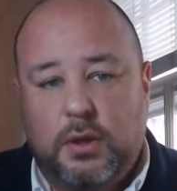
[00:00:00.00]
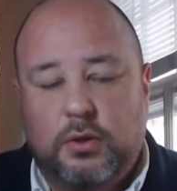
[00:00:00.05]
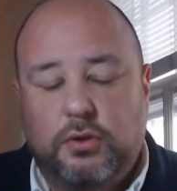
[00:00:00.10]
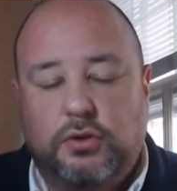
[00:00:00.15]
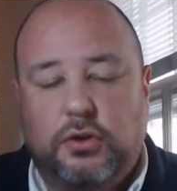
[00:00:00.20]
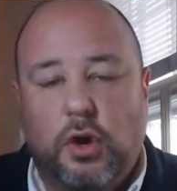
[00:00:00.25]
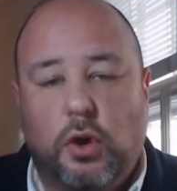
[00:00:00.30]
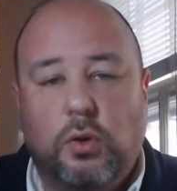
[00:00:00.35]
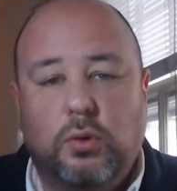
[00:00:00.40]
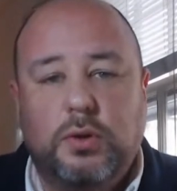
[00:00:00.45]

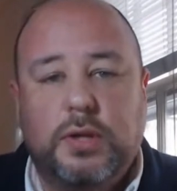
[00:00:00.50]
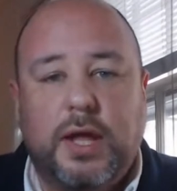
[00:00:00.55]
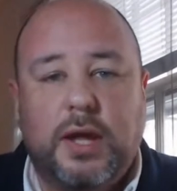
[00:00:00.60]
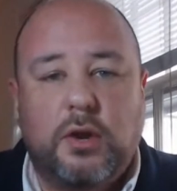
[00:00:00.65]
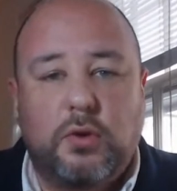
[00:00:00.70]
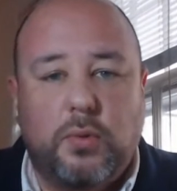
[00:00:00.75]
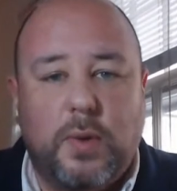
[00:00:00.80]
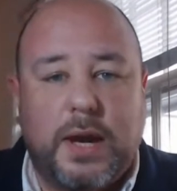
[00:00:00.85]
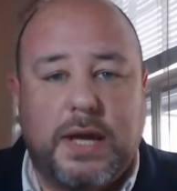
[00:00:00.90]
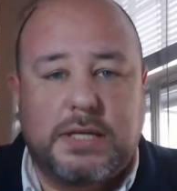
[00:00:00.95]
Don't
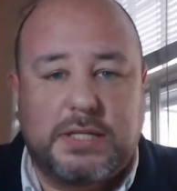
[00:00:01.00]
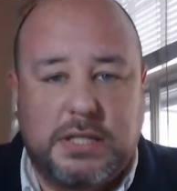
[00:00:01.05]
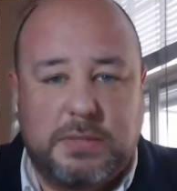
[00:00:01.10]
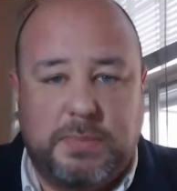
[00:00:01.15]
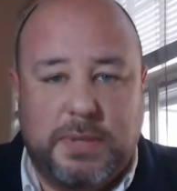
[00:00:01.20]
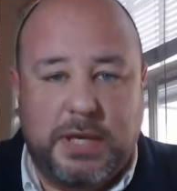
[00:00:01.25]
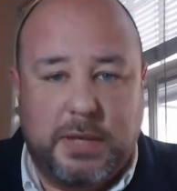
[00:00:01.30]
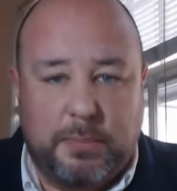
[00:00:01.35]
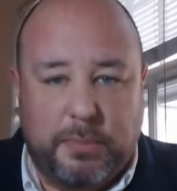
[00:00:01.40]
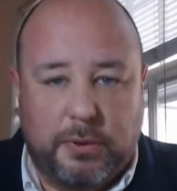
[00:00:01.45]
let crazy
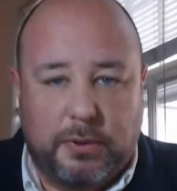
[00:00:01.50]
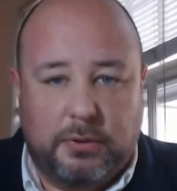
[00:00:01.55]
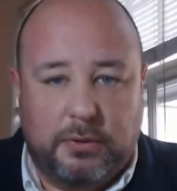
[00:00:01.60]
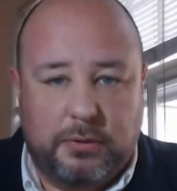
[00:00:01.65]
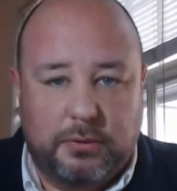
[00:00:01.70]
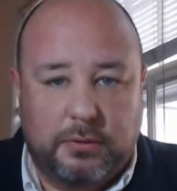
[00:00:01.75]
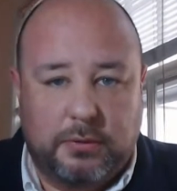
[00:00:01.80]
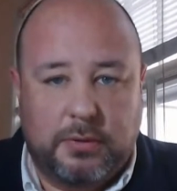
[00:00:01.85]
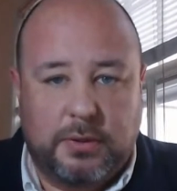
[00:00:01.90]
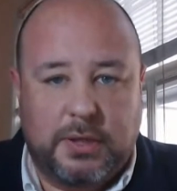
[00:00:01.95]

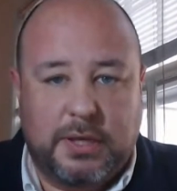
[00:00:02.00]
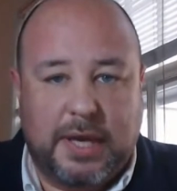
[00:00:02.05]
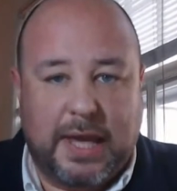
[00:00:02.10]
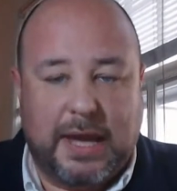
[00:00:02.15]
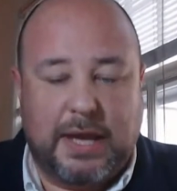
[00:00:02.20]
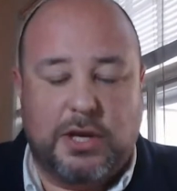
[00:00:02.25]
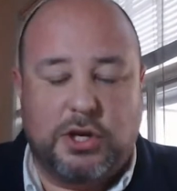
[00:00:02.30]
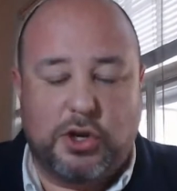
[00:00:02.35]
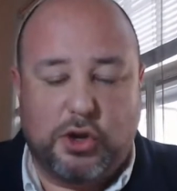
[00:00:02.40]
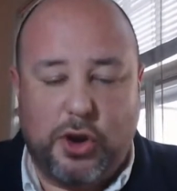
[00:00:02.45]
people
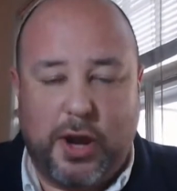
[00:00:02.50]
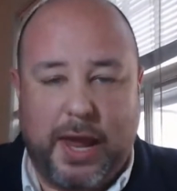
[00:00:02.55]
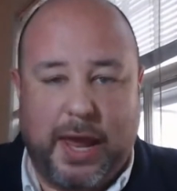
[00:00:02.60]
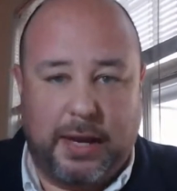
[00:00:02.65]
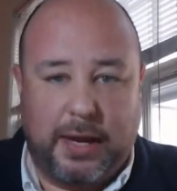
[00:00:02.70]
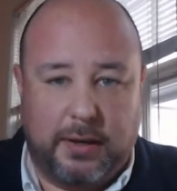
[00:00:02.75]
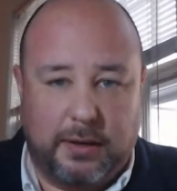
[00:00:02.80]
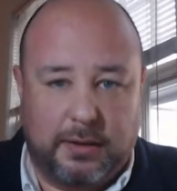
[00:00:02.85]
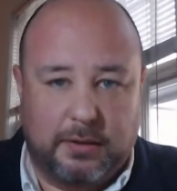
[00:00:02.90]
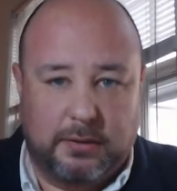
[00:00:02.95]
get in your
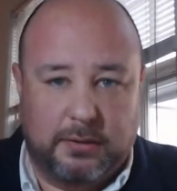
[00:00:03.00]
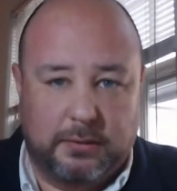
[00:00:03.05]
head.